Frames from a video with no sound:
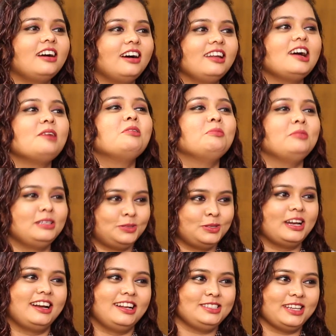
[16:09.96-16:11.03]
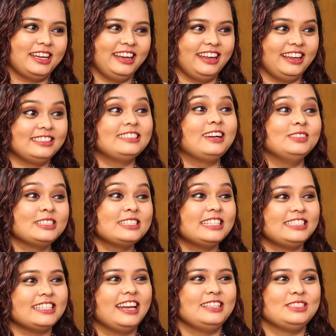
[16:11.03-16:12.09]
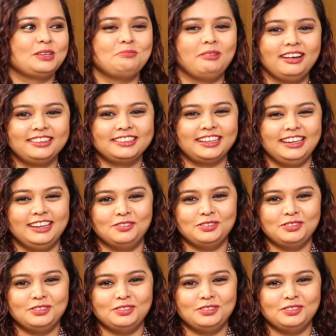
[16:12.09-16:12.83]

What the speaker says: sa gaana aap hame sunana chahenge? See, now this is a challenging part. I